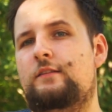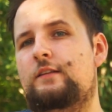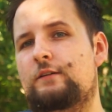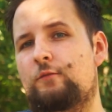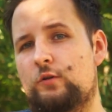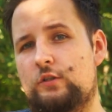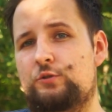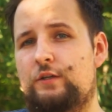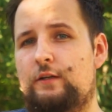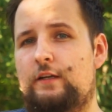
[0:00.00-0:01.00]
the voltage
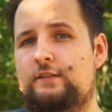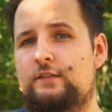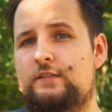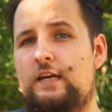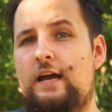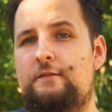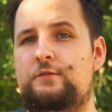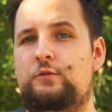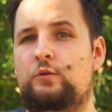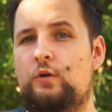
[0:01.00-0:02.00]
regulators have
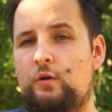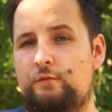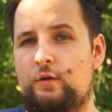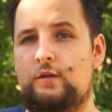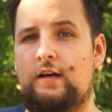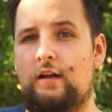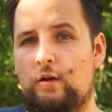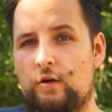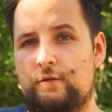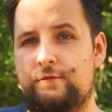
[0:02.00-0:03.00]
to convert a
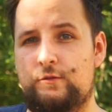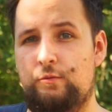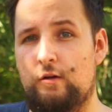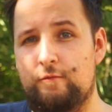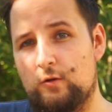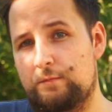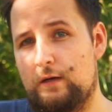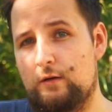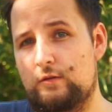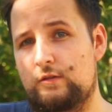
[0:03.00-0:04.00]
lot of twelve volt
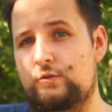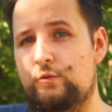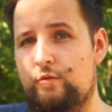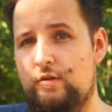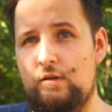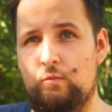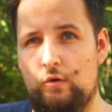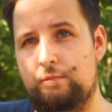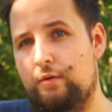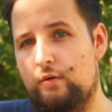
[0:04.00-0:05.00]
power to the
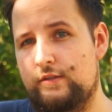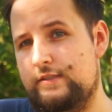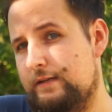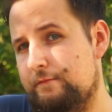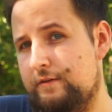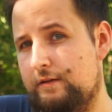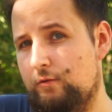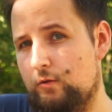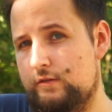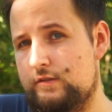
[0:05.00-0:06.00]
one point something
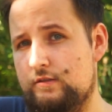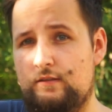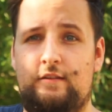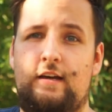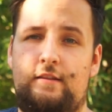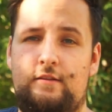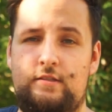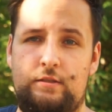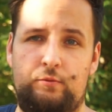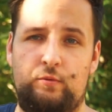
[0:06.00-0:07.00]
volts that the
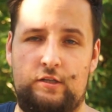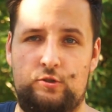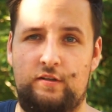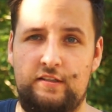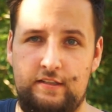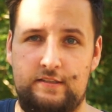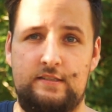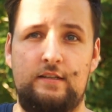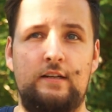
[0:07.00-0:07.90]
C P U actually needs.